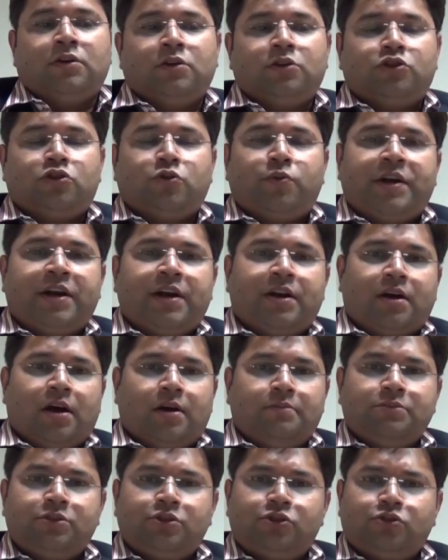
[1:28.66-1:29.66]
So when it
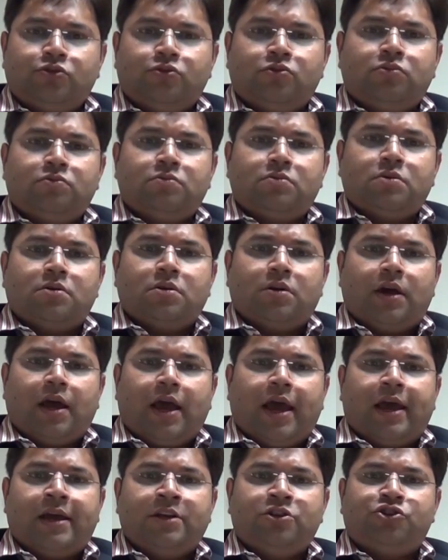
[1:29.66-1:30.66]
comes to
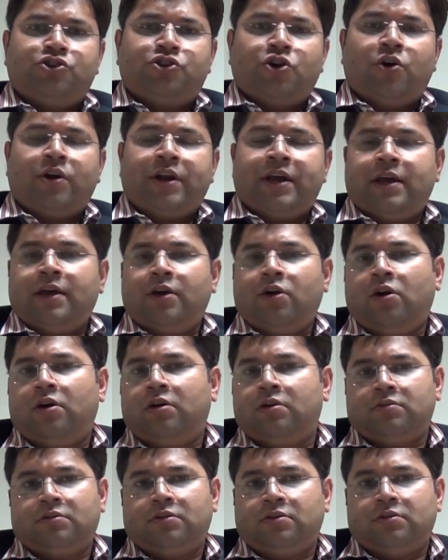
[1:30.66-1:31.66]
ensuring
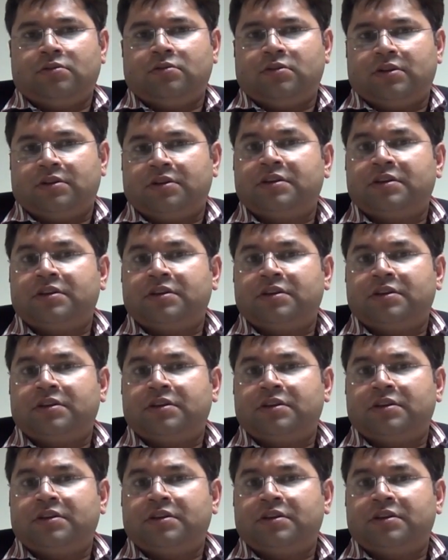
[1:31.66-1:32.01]
or the